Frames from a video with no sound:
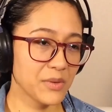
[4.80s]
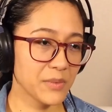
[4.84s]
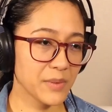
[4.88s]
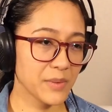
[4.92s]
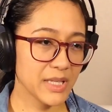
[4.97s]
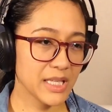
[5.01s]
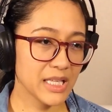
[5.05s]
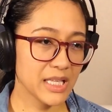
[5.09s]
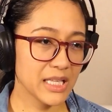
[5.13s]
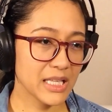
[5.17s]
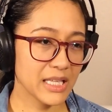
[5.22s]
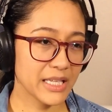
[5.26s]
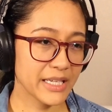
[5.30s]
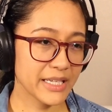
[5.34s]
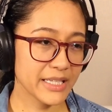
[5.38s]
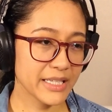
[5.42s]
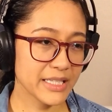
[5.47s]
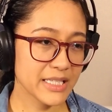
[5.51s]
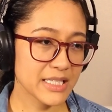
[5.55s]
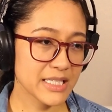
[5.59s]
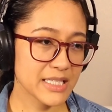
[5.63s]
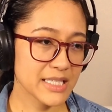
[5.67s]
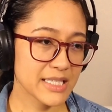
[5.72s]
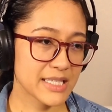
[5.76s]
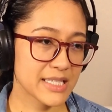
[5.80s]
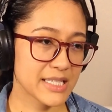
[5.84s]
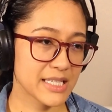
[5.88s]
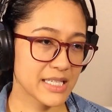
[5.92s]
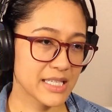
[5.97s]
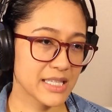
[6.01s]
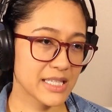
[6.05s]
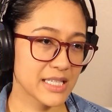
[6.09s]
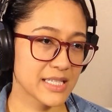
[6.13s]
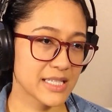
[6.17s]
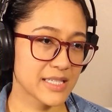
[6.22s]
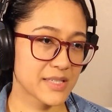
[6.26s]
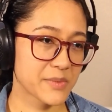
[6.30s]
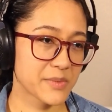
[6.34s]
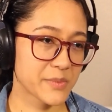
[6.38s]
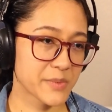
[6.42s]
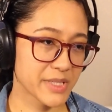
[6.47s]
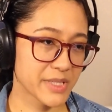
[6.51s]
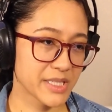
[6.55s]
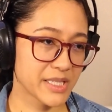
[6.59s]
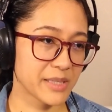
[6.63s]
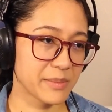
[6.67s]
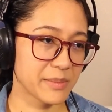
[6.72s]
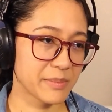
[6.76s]
Well, I can see this
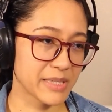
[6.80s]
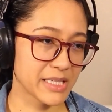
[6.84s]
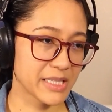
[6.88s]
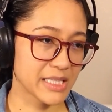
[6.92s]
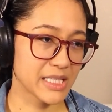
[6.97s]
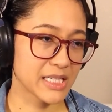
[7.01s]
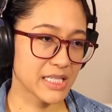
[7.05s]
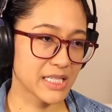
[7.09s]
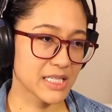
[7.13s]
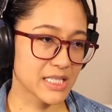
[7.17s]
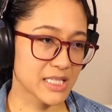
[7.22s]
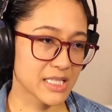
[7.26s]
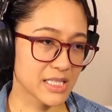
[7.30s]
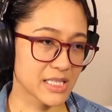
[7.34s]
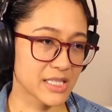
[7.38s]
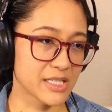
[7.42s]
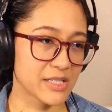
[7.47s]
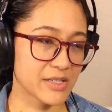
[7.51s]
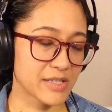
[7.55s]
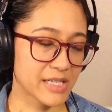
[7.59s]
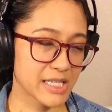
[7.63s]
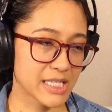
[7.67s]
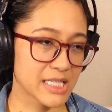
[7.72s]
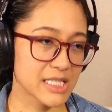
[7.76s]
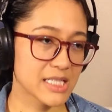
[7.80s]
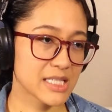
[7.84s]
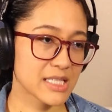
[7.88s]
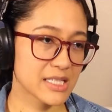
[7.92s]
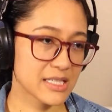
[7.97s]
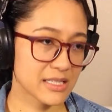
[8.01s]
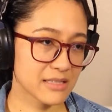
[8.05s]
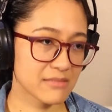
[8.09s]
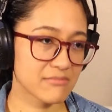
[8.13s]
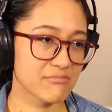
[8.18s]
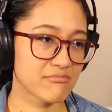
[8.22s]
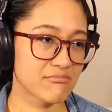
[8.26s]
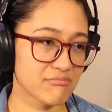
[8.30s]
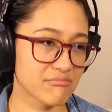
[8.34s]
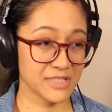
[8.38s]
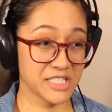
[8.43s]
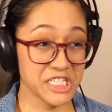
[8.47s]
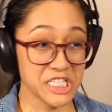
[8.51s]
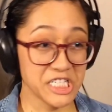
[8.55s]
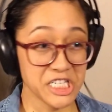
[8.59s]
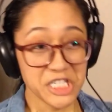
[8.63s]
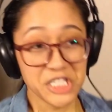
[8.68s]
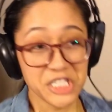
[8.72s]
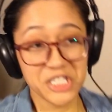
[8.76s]
really appealing to little kids.
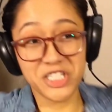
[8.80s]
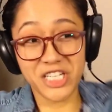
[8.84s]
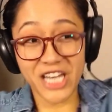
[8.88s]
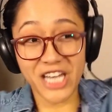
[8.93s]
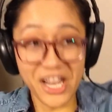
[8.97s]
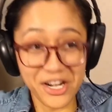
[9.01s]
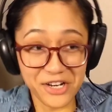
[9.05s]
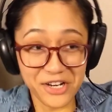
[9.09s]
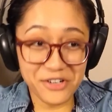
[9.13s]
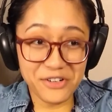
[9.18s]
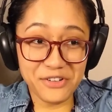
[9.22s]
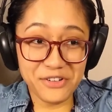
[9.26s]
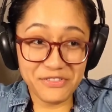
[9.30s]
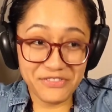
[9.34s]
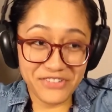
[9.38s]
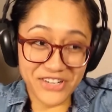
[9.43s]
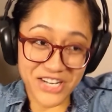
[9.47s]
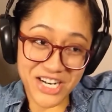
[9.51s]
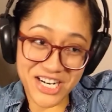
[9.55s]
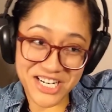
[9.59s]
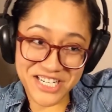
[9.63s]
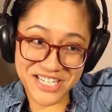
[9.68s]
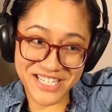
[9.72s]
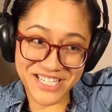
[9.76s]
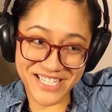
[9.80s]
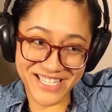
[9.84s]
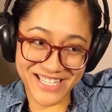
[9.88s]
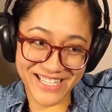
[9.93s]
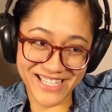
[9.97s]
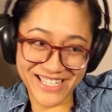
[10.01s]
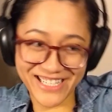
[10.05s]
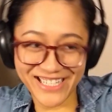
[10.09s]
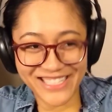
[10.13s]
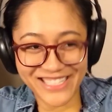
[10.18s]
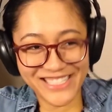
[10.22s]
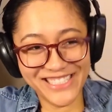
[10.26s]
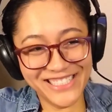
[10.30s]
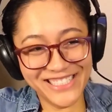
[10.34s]
SHADOWVERSE!